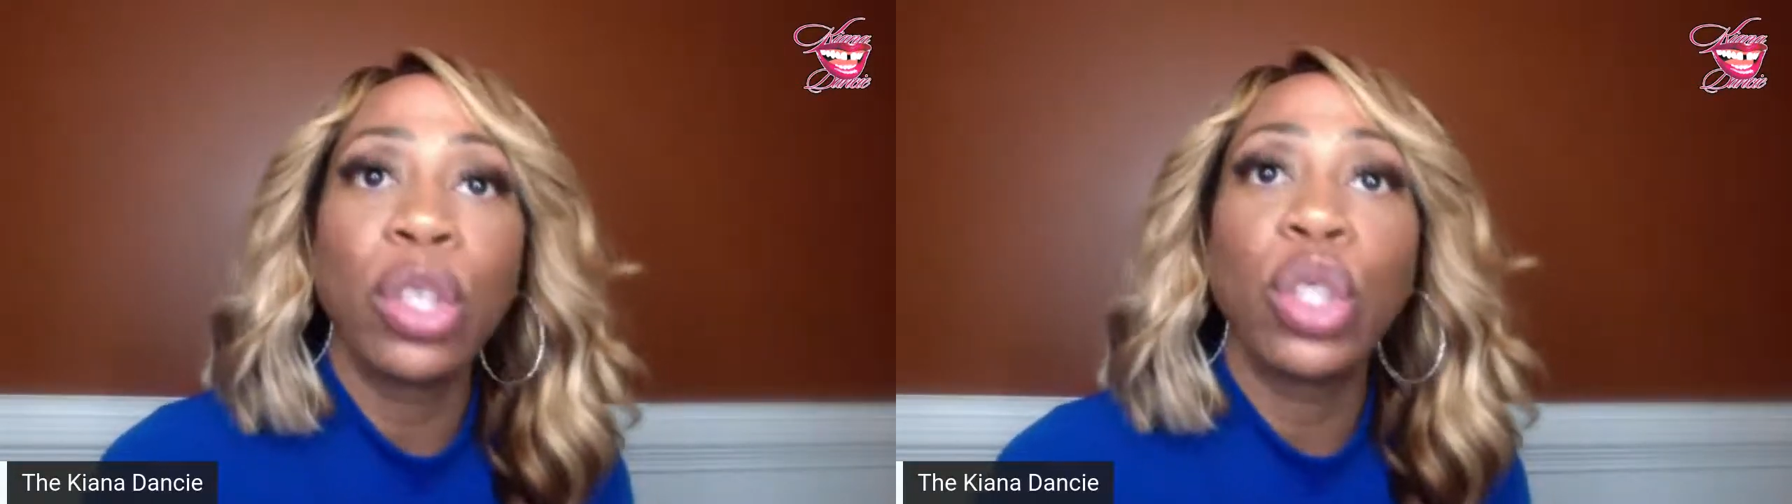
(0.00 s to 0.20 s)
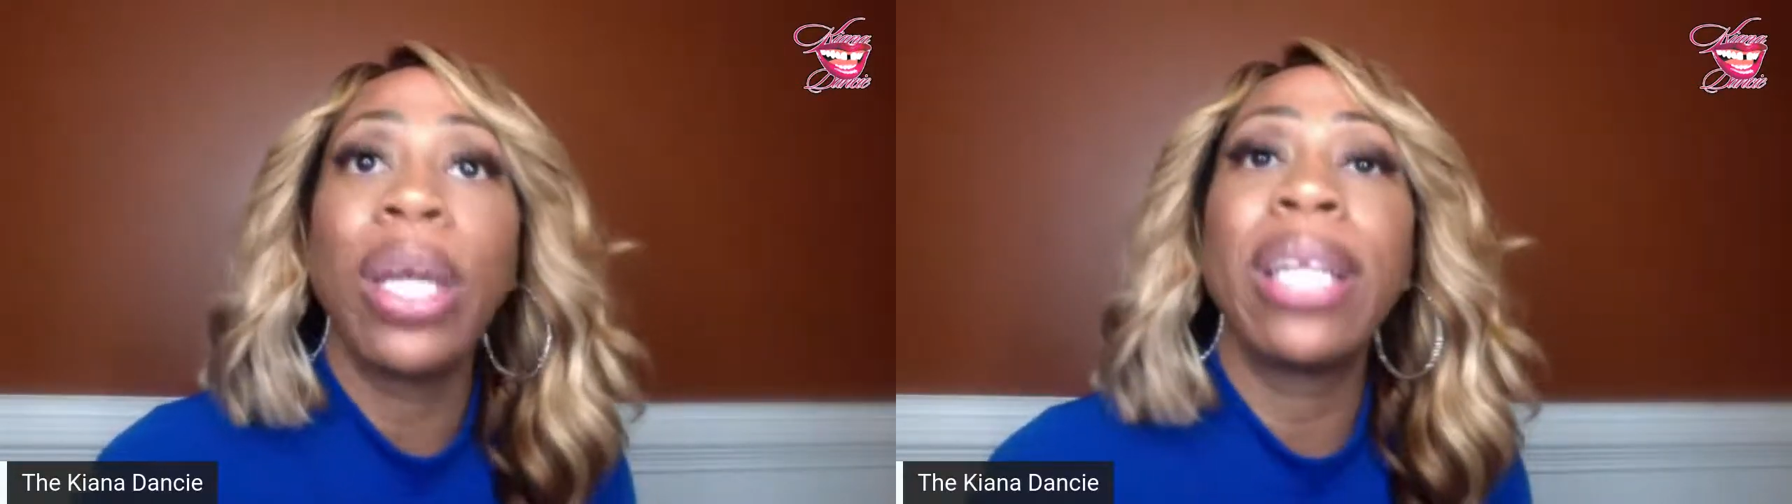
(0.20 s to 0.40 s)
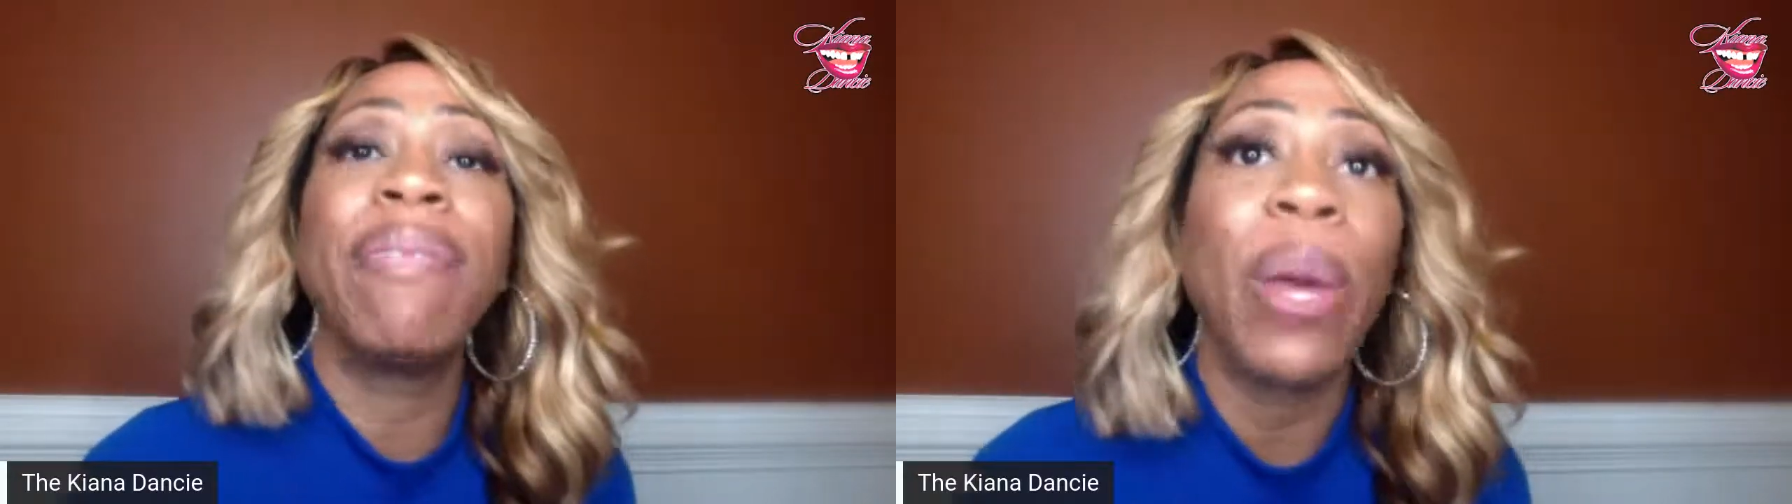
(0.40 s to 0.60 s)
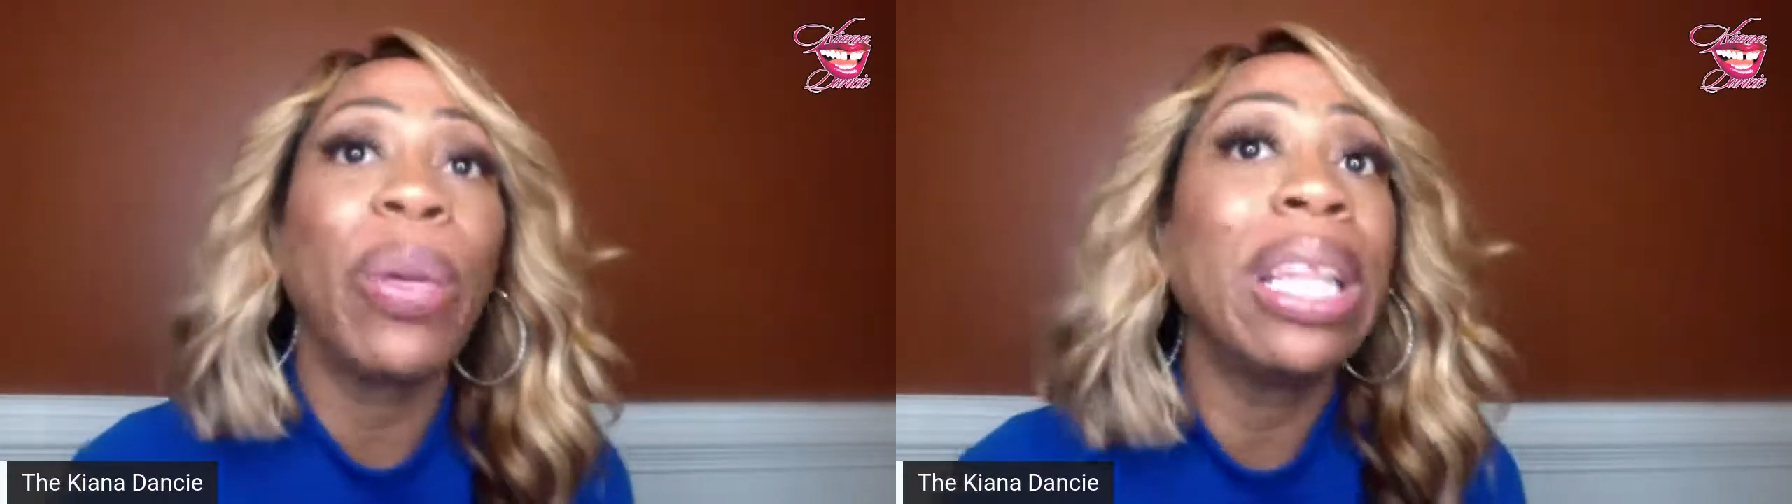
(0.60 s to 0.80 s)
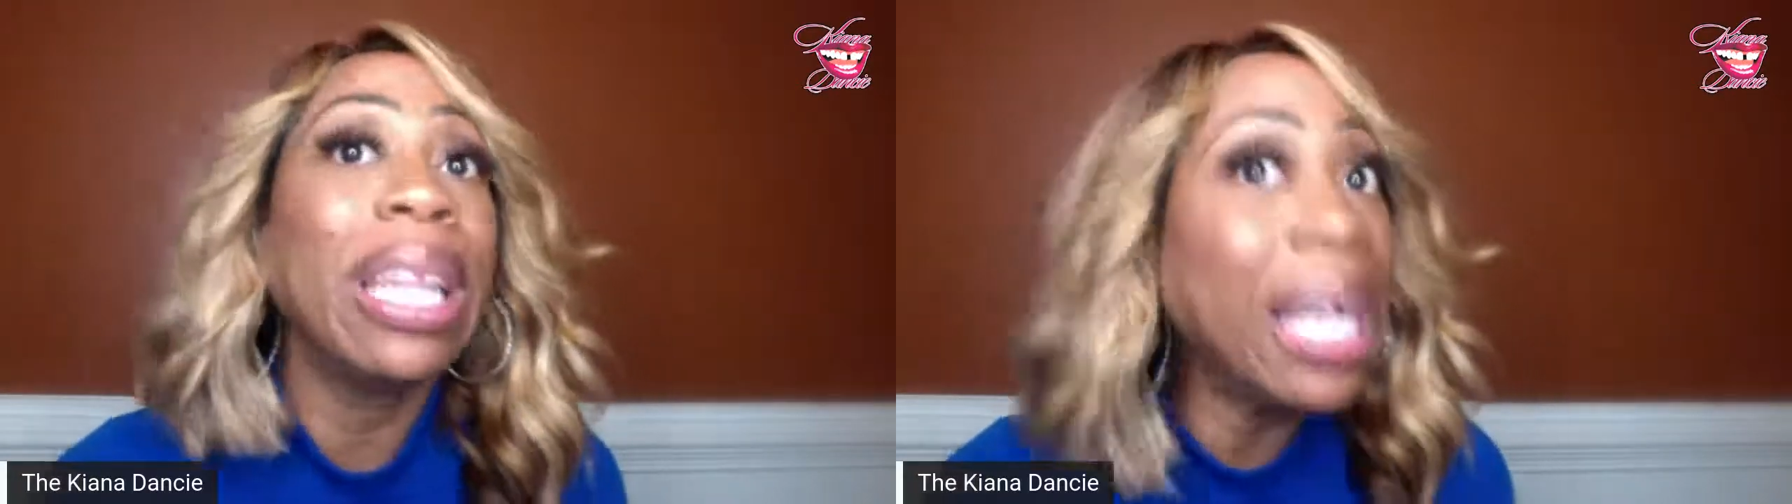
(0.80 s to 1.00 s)
So at the very
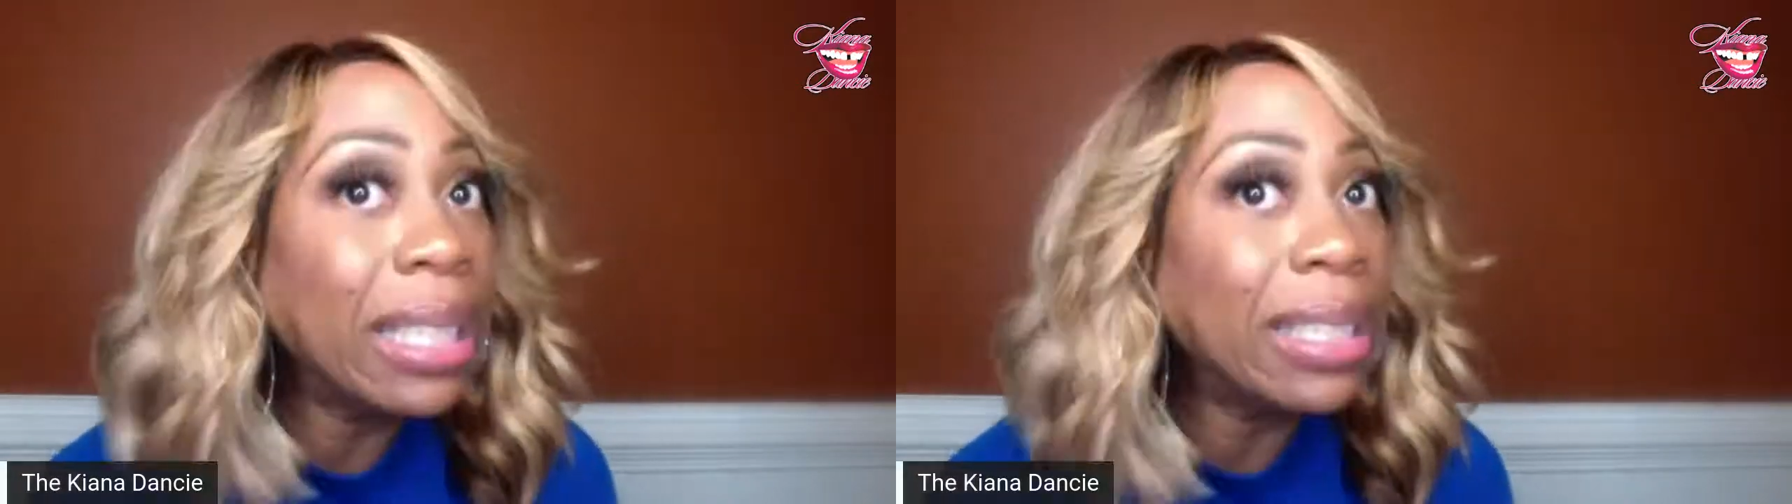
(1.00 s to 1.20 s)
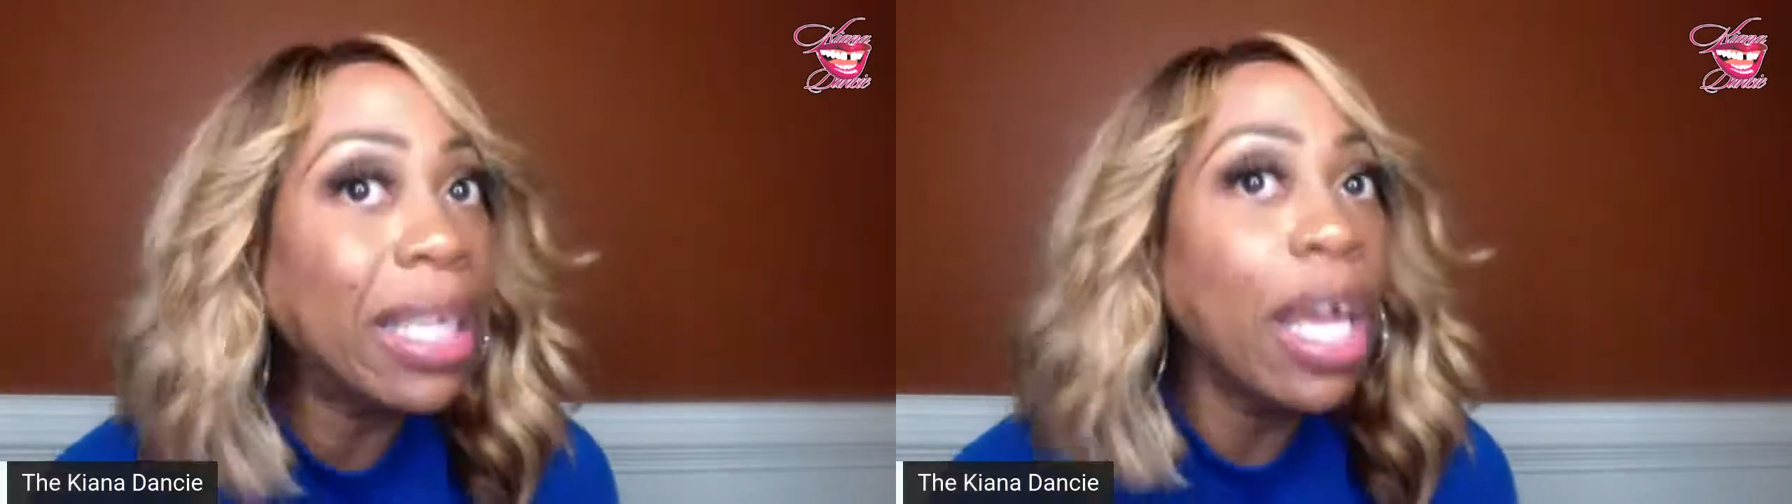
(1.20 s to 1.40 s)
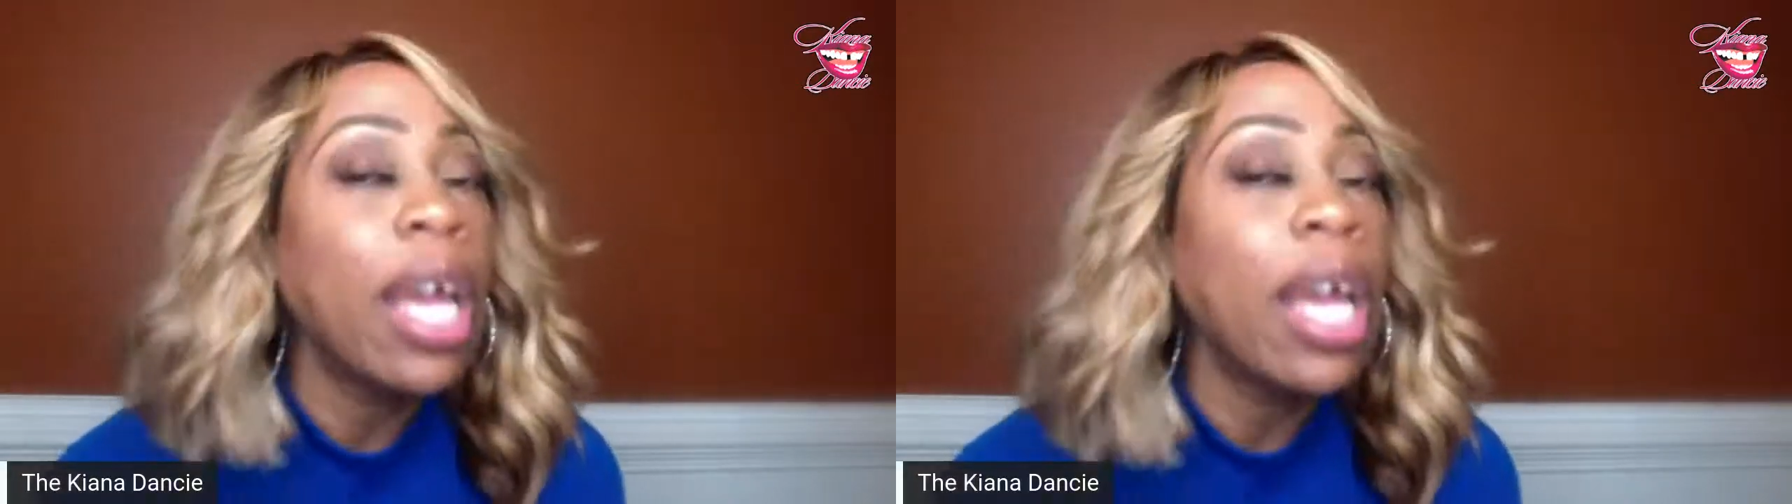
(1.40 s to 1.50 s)
least,